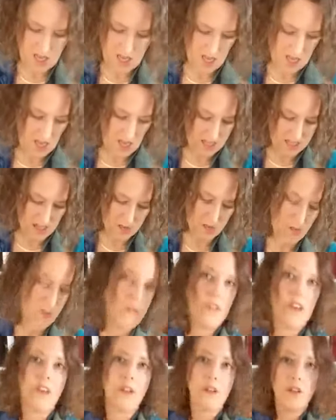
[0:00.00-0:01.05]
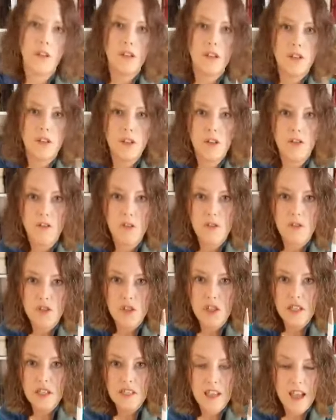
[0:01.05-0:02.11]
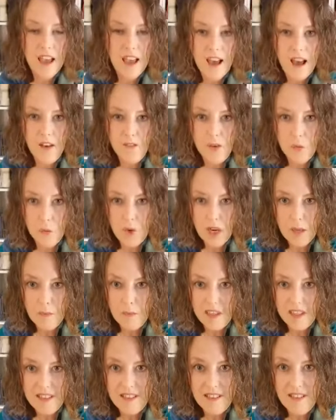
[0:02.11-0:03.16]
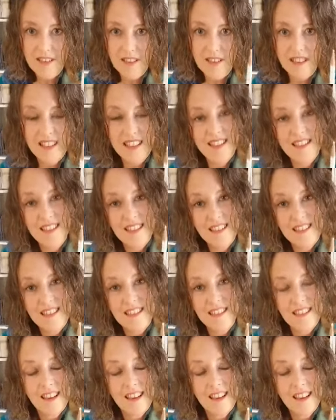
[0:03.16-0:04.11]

Another thing you can do if you just have a white pencil, this is